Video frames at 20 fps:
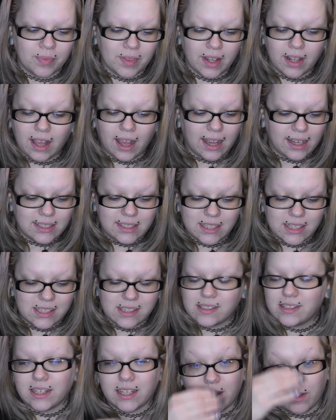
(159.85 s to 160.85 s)

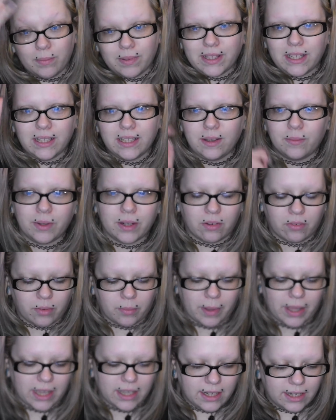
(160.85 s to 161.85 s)
It completely went over my
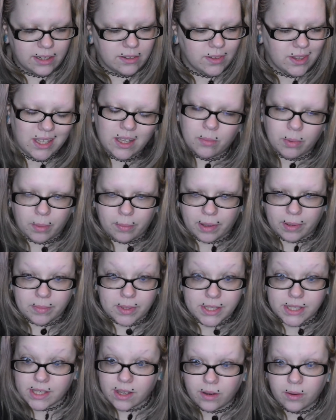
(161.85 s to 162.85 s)
head. I don't think about buying
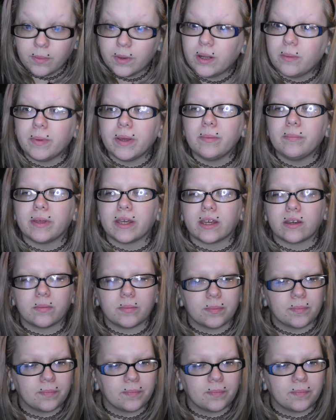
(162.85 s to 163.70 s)
mascara when I buy makeup.